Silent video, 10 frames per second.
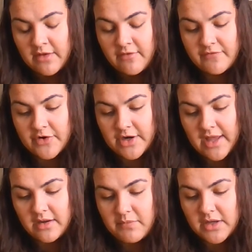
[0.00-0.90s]
Fern
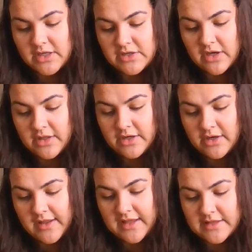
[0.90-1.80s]
had a monkey doll in her
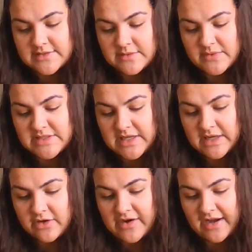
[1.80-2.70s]
hands and was
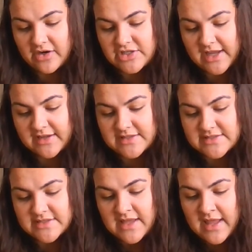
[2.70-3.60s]
eating Cracker
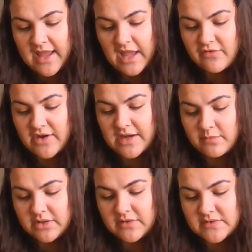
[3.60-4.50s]
Jacks. Avery had a
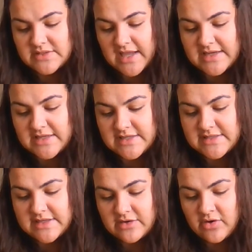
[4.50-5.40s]
balloon tied to his
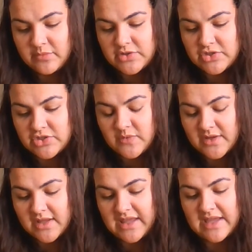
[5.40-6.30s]
ear and was chewing
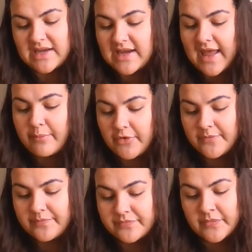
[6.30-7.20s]
a candied
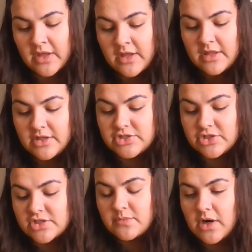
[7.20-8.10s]
apple. The
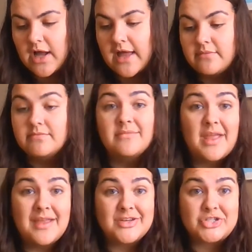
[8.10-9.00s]
children were hot
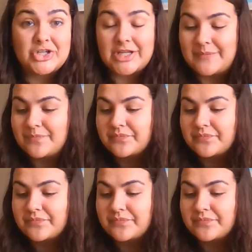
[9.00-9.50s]
and dirty.